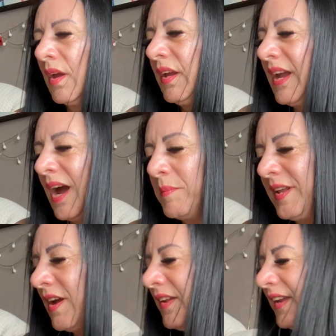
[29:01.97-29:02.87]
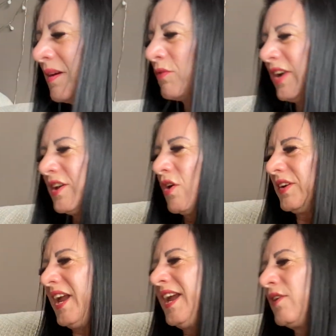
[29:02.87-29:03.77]
Yeah, I mean, the only thing I'm really not
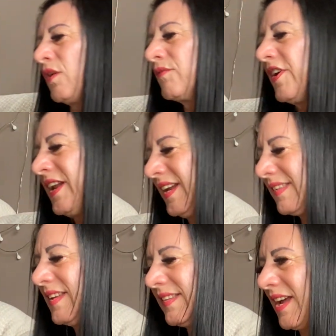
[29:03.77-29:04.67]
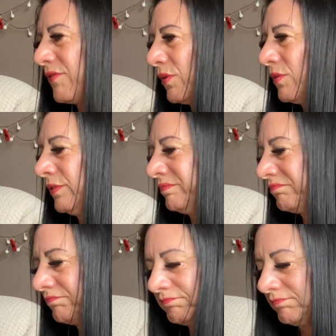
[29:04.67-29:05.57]
keen on, really, is this devil.
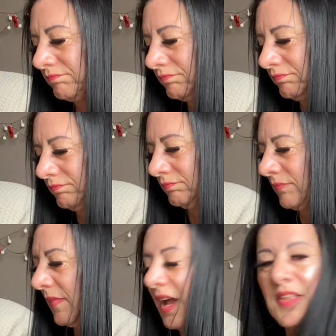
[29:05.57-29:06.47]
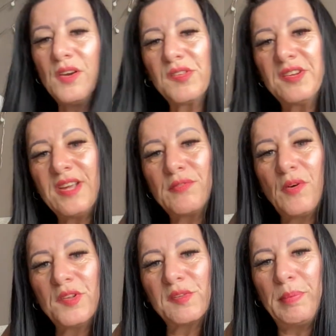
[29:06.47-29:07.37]
And there's the devil
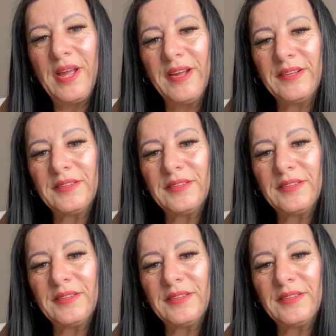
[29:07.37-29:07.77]
on the split.